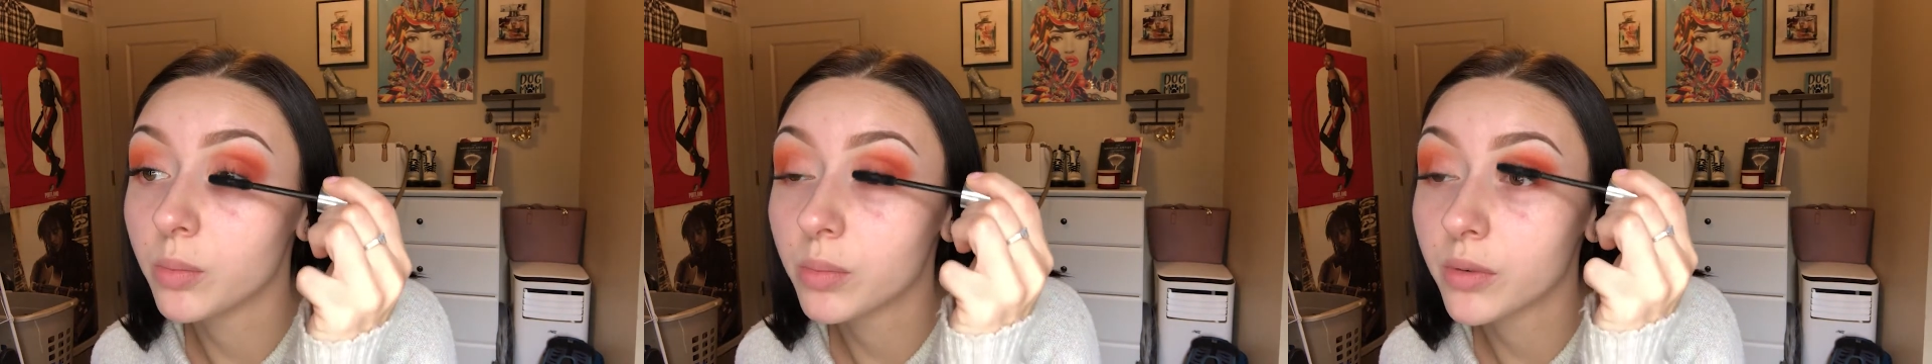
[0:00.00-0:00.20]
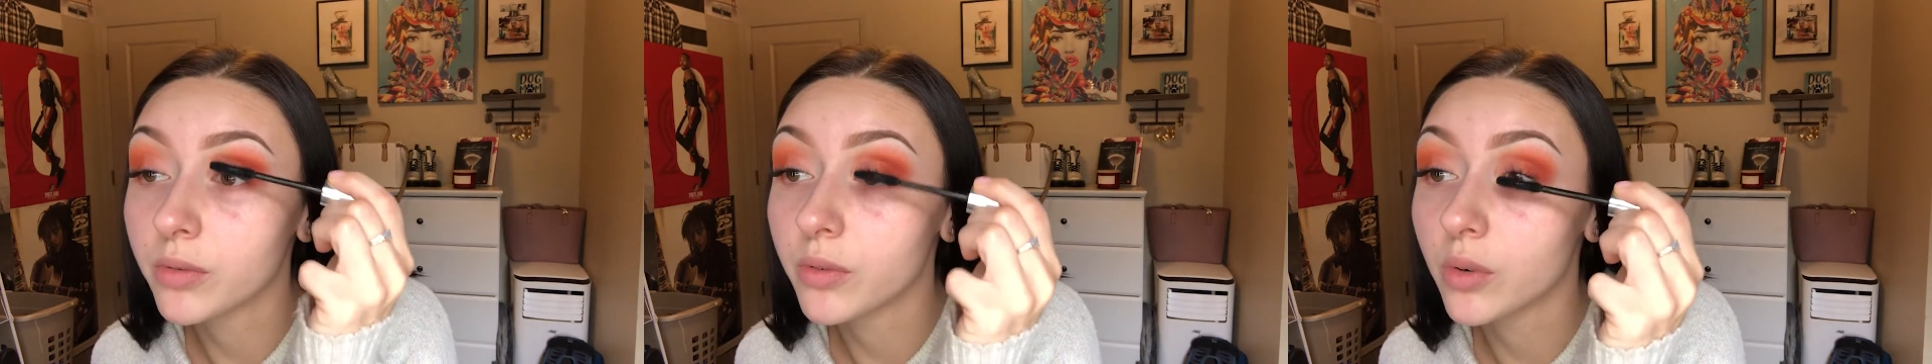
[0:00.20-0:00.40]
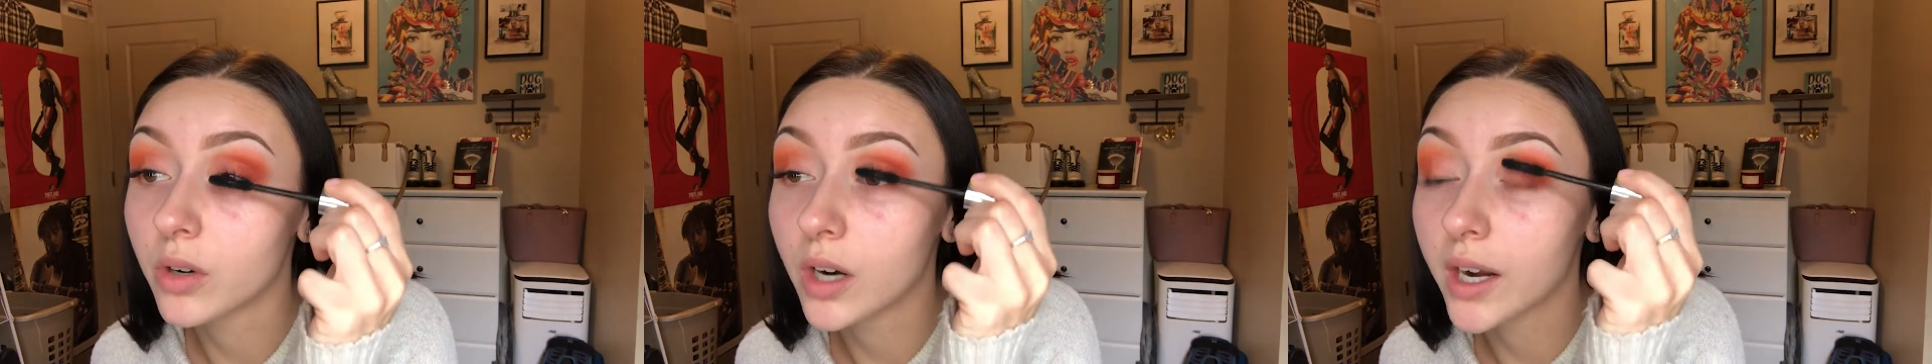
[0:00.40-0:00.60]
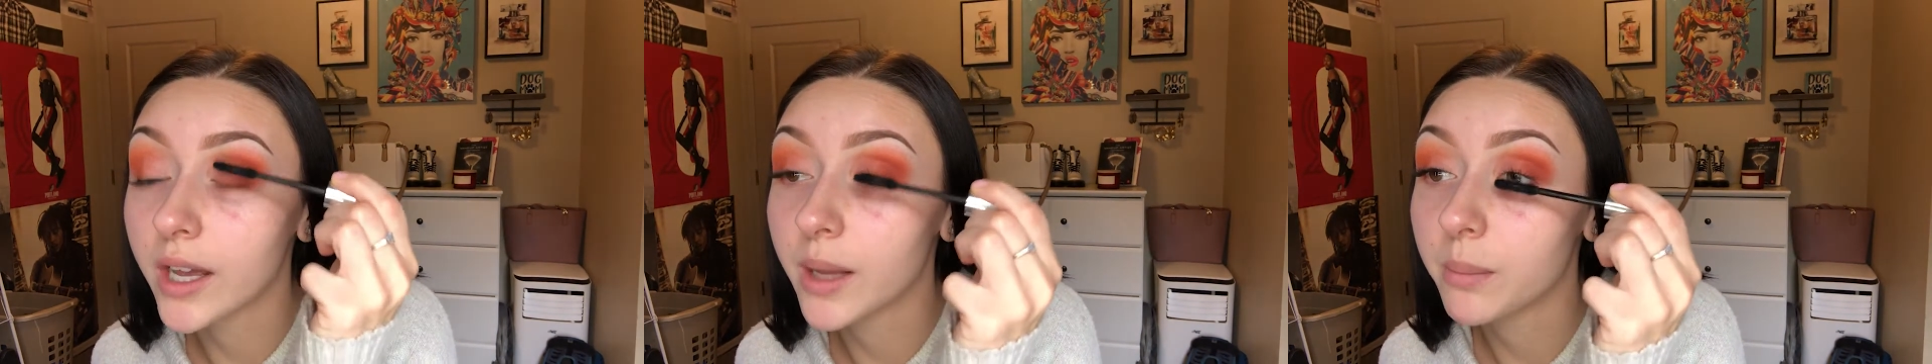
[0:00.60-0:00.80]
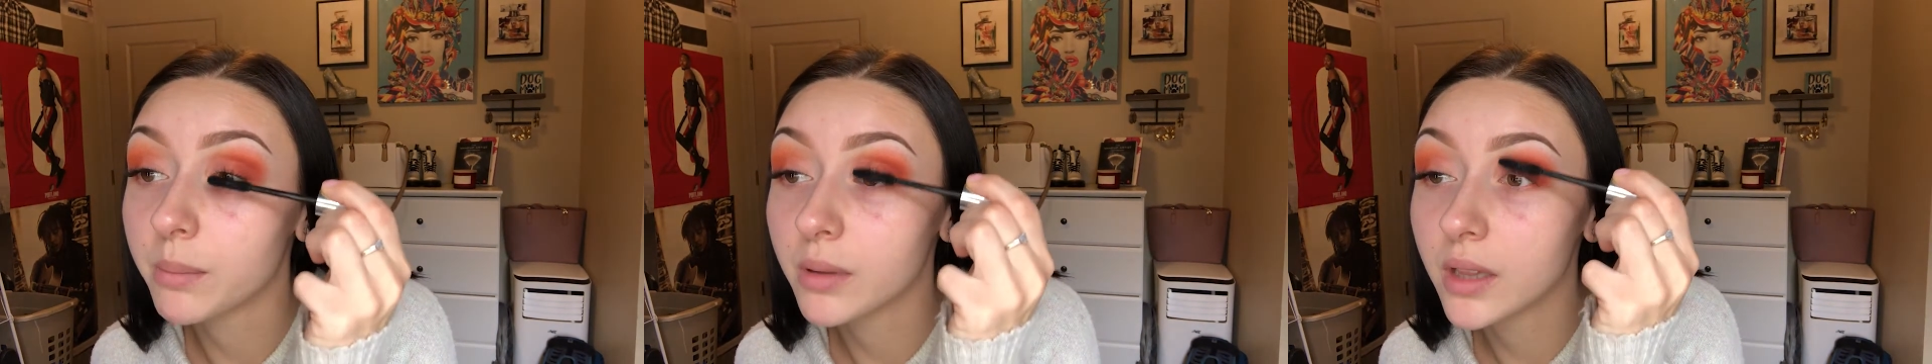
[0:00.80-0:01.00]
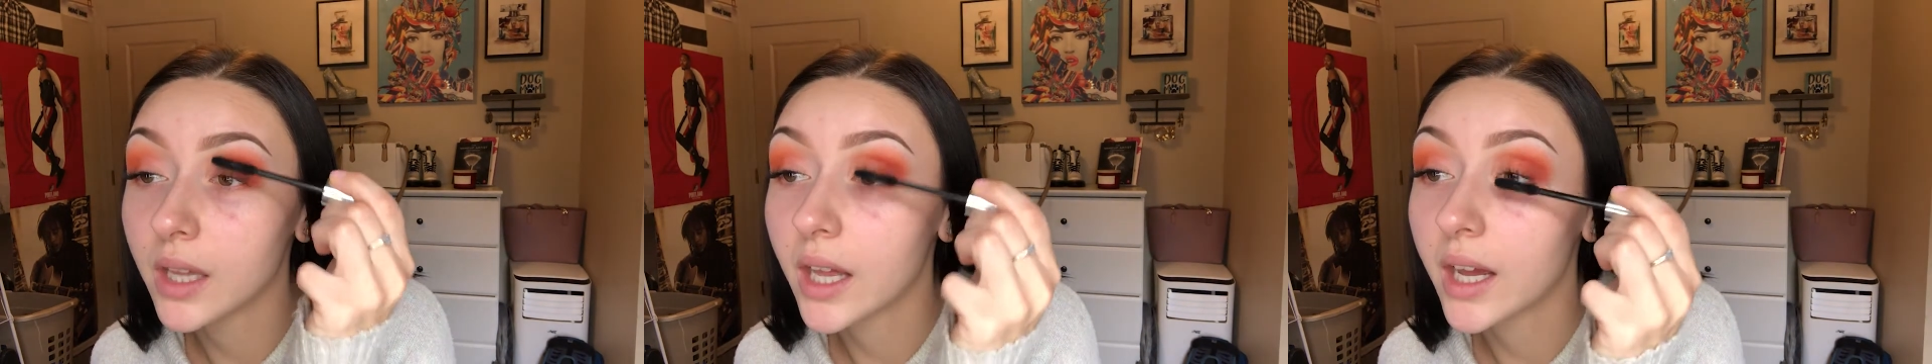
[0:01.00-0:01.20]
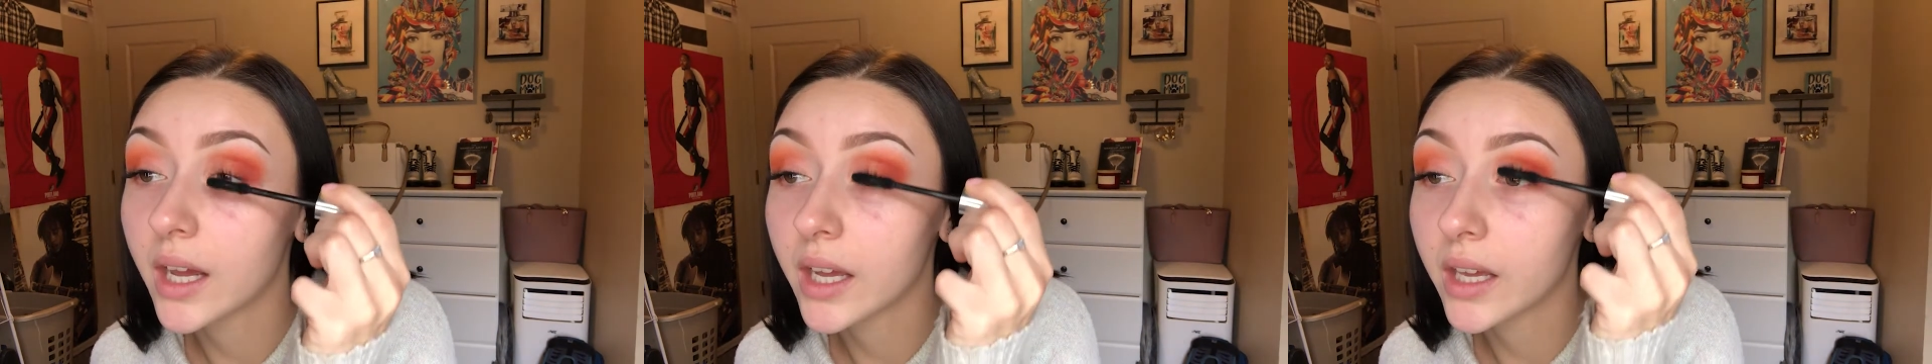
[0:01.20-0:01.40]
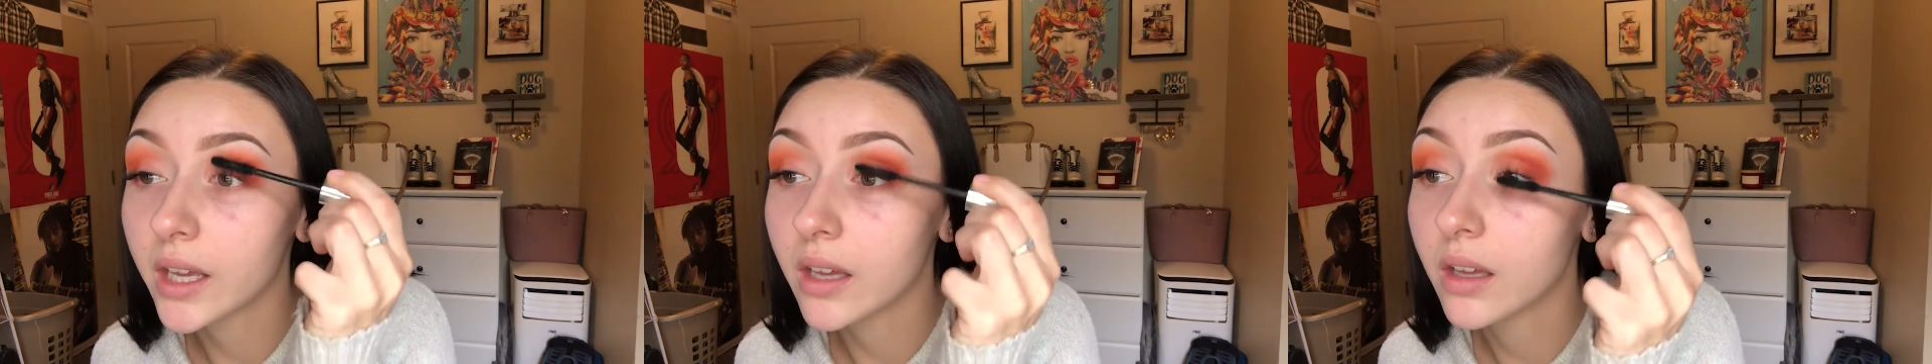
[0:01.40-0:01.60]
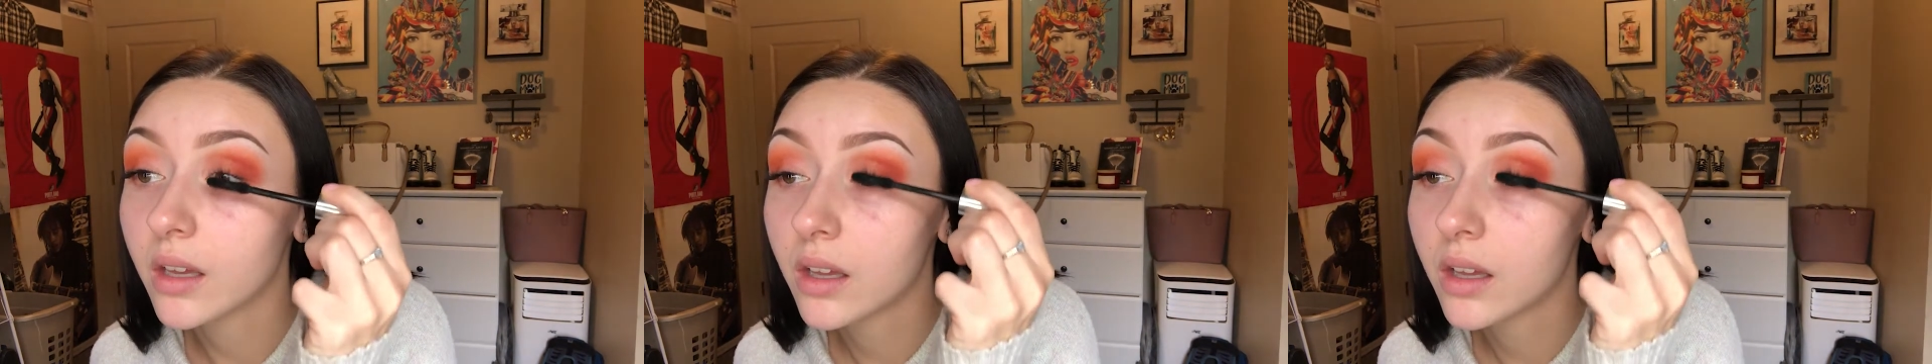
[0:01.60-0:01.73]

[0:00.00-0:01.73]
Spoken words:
before I apply